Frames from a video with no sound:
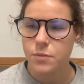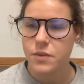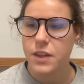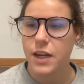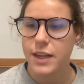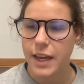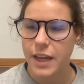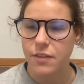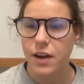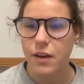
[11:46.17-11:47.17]
that
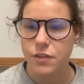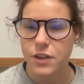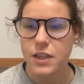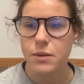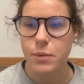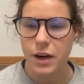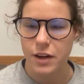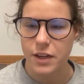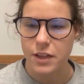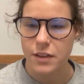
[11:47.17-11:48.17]
gave African
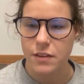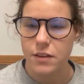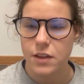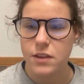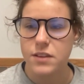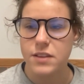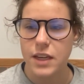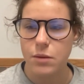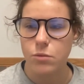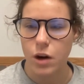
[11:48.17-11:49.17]
Americans the
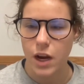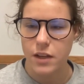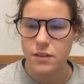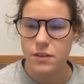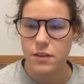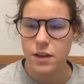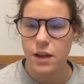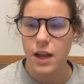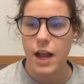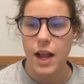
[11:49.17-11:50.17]
same rights
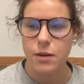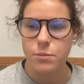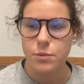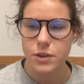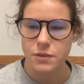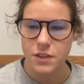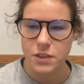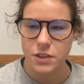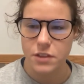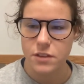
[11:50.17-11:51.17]
and
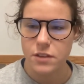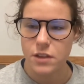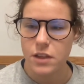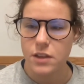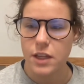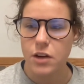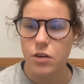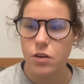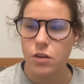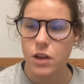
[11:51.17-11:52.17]
privileges that
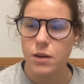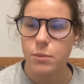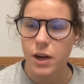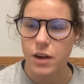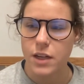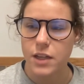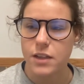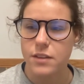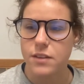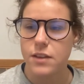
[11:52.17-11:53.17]
all
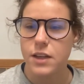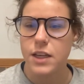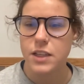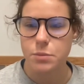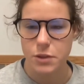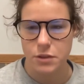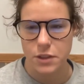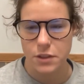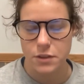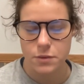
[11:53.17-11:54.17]
Americans
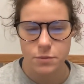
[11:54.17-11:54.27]
experience.